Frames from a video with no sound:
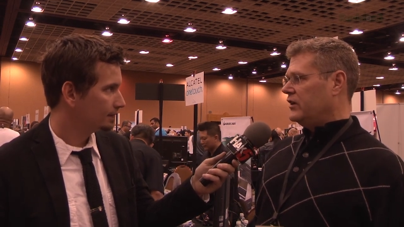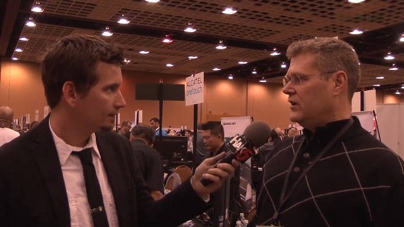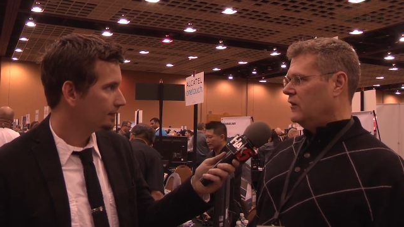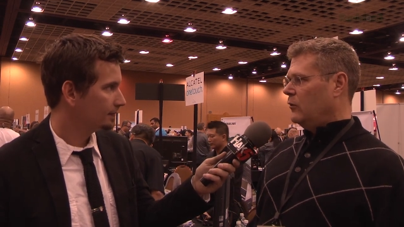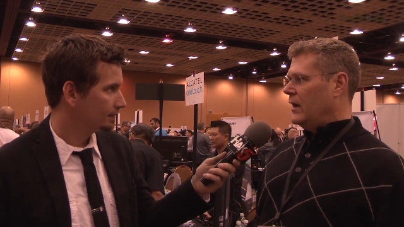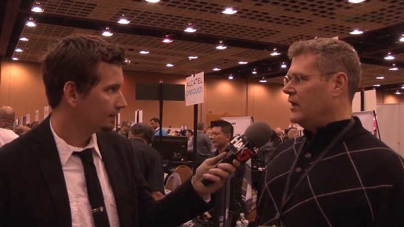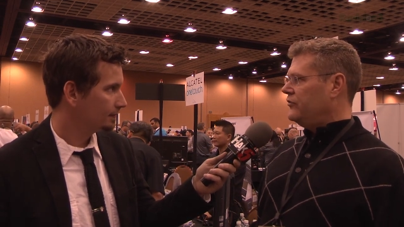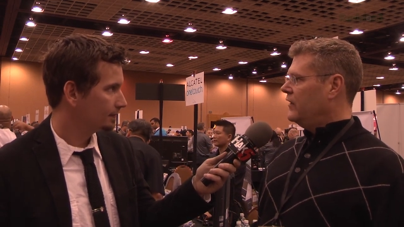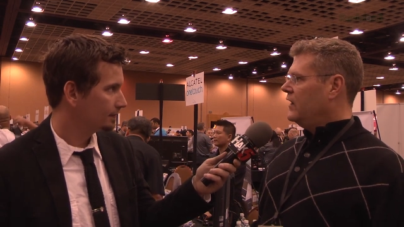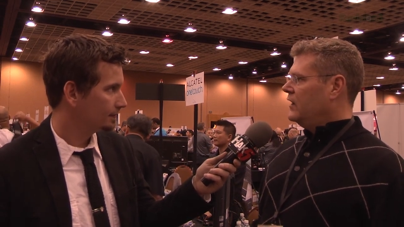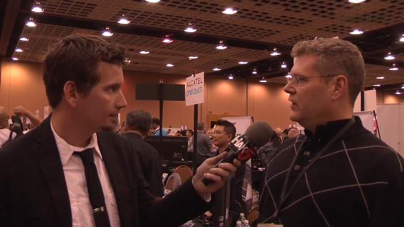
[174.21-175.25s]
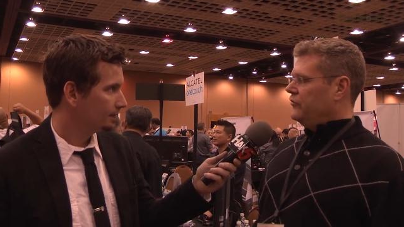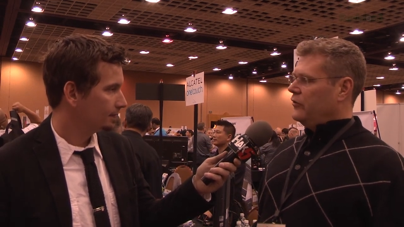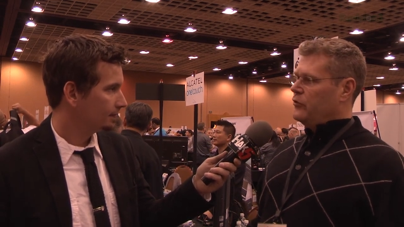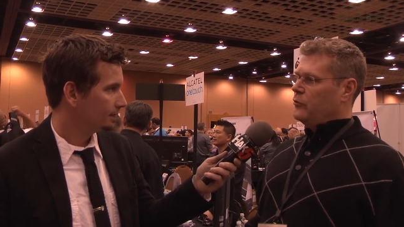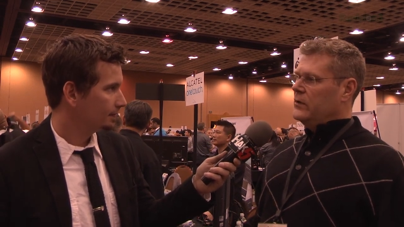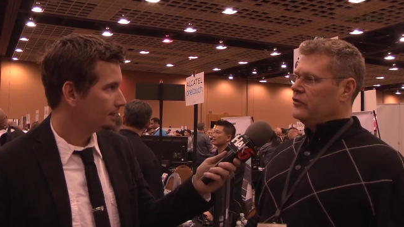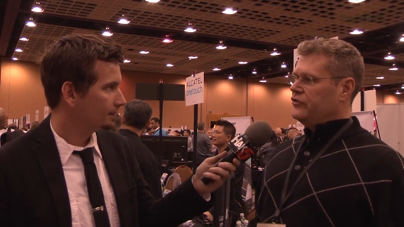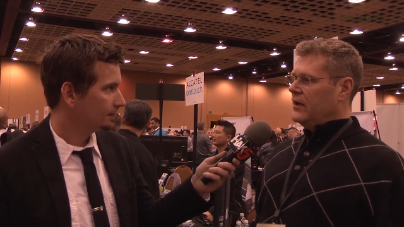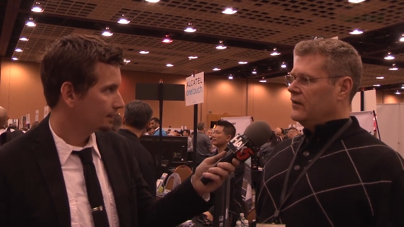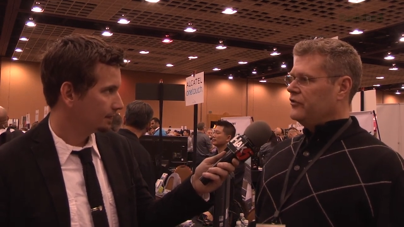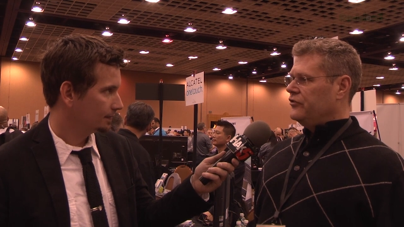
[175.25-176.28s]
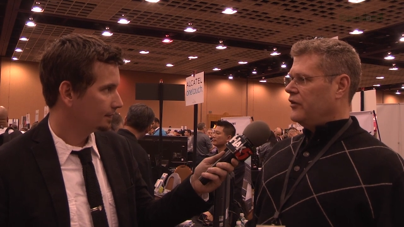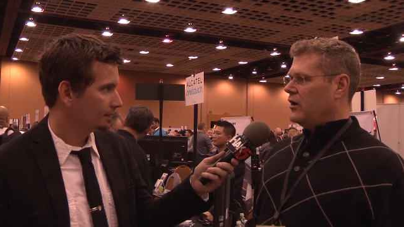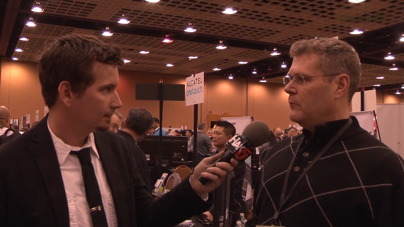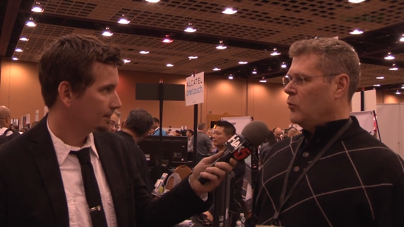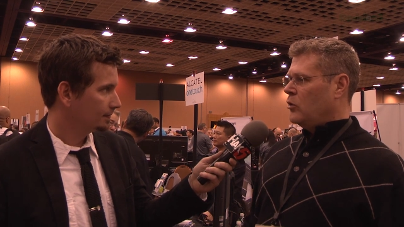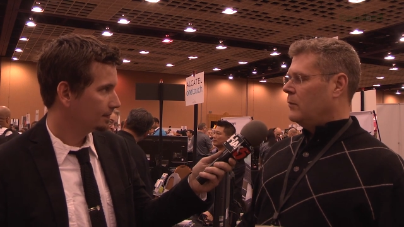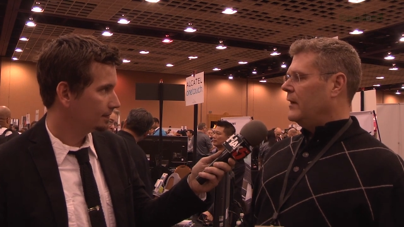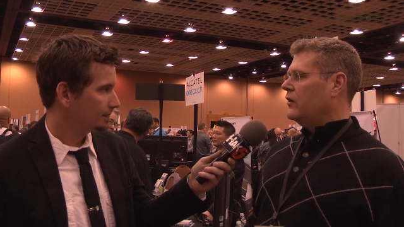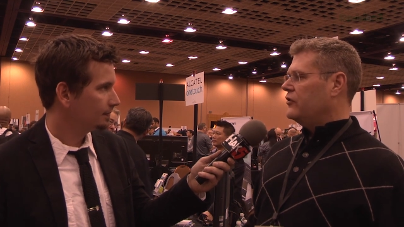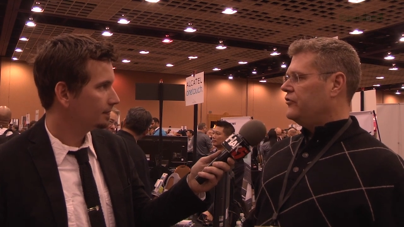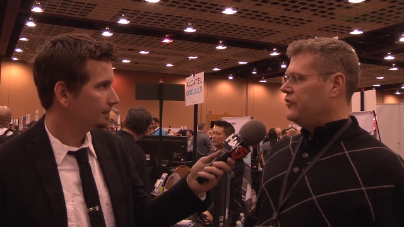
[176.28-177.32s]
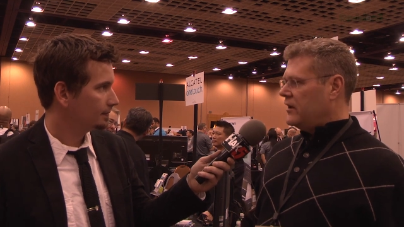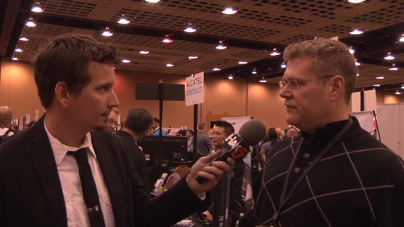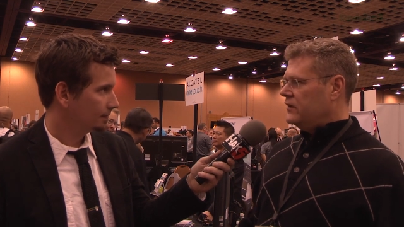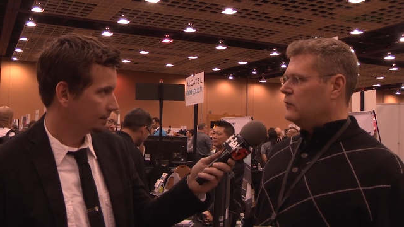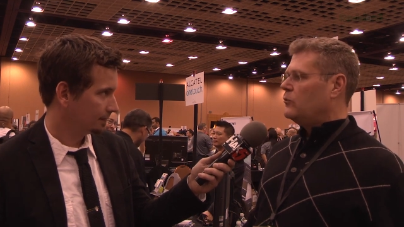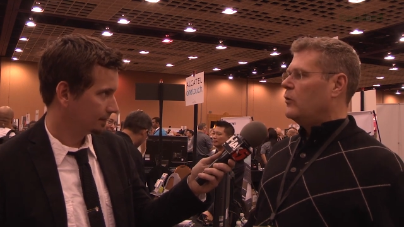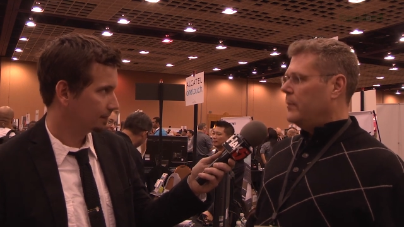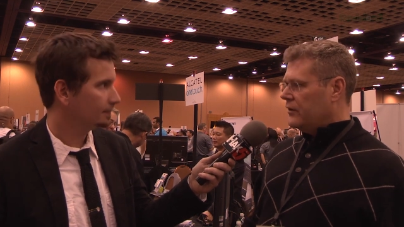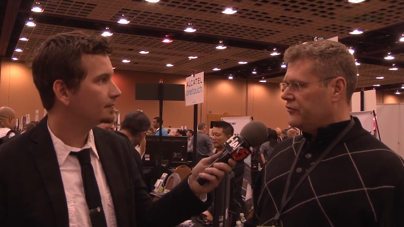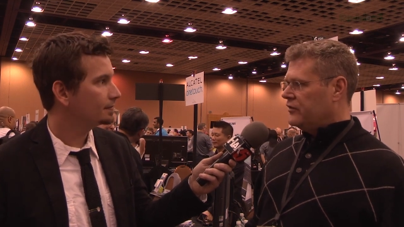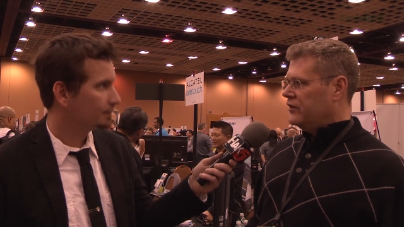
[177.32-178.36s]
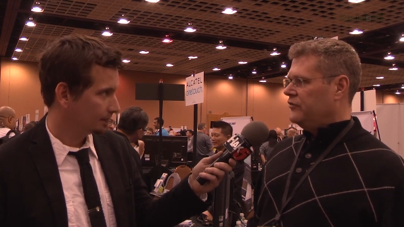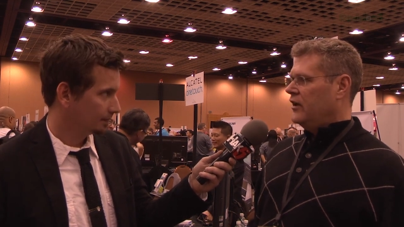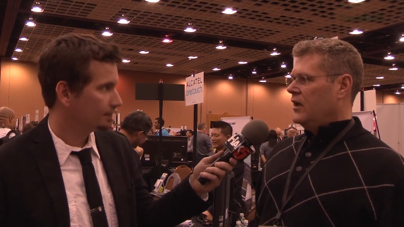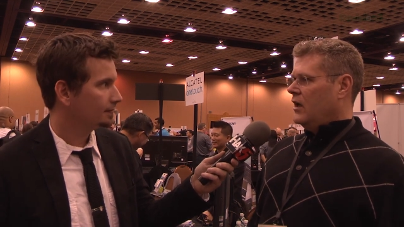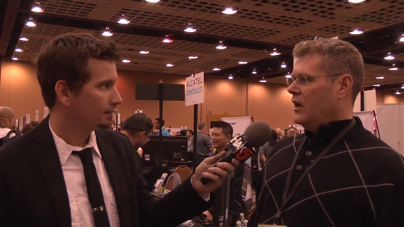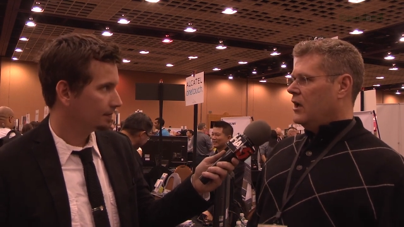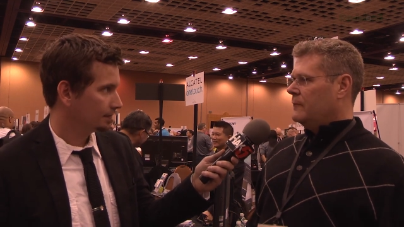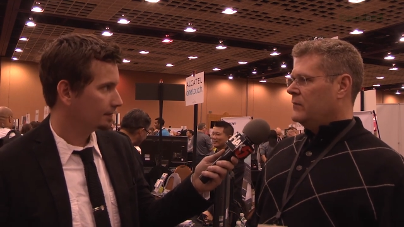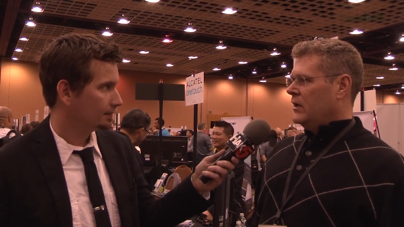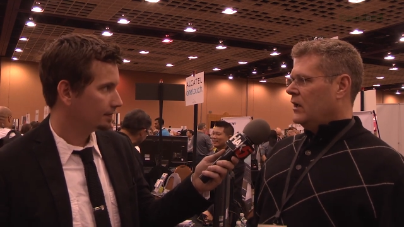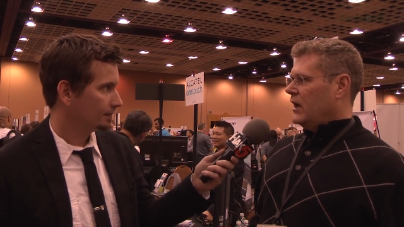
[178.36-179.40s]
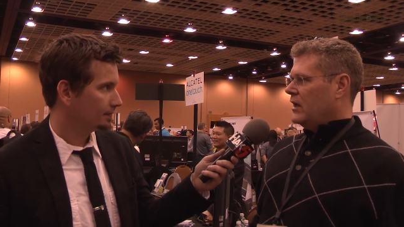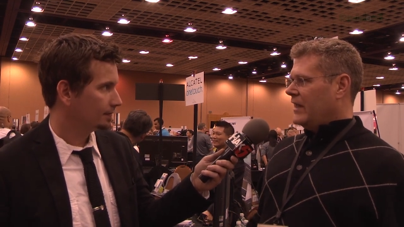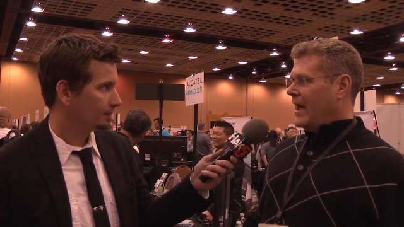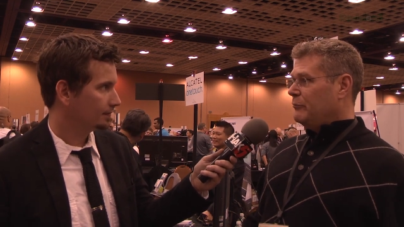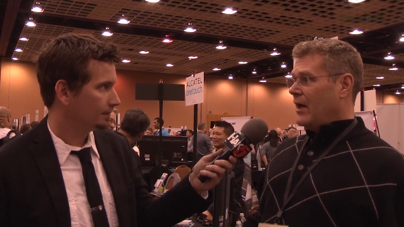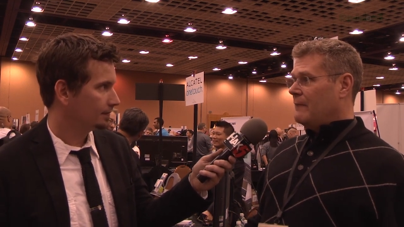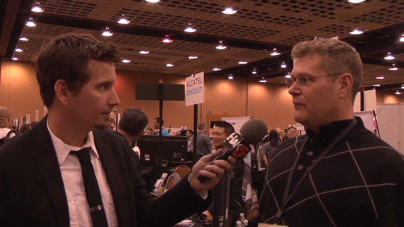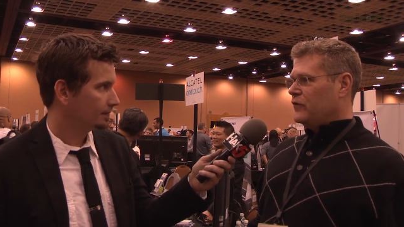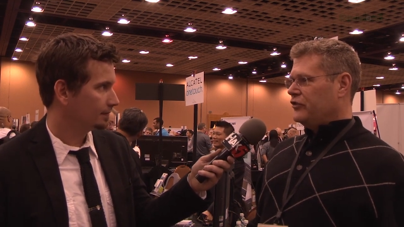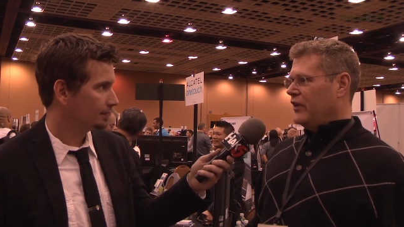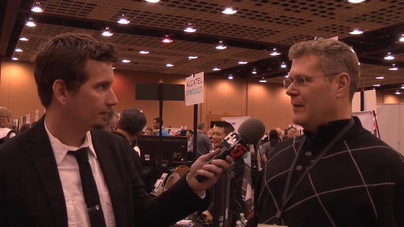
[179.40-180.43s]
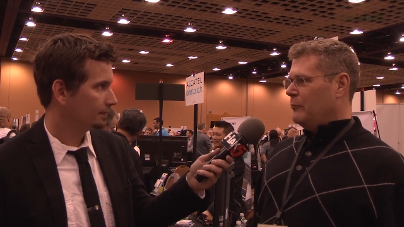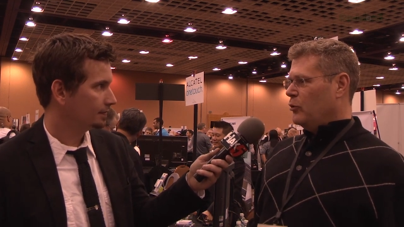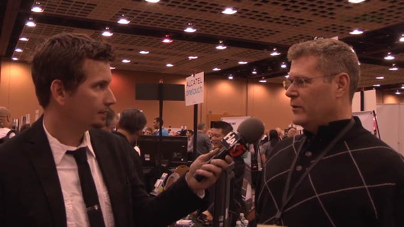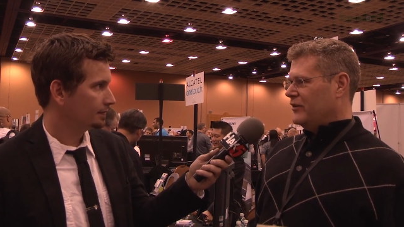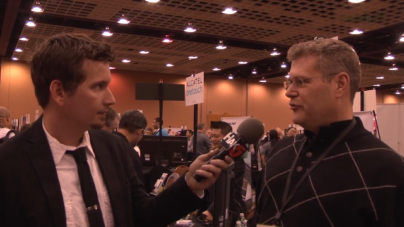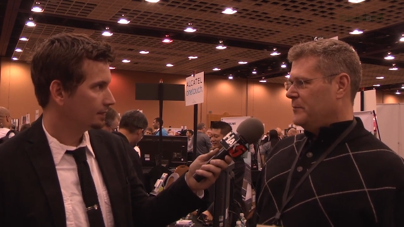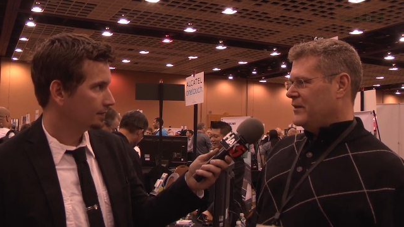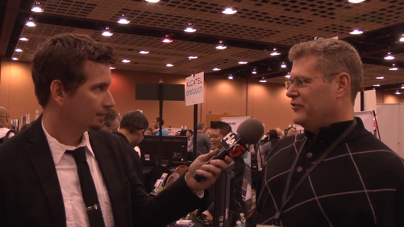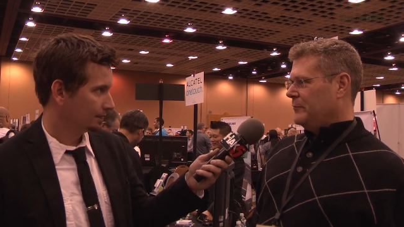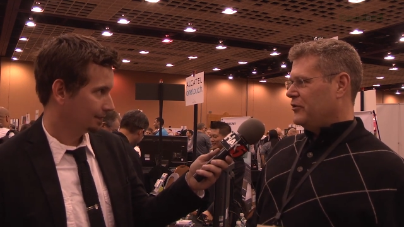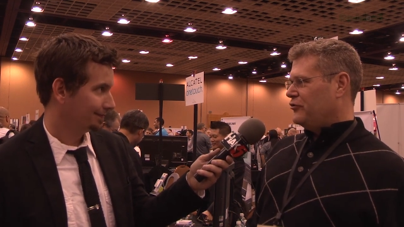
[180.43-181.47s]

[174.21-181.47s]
Speaker 1: at kilowatts. So the real challenges are more about safety, robustness. Um, a laptop, for example, when it spins up the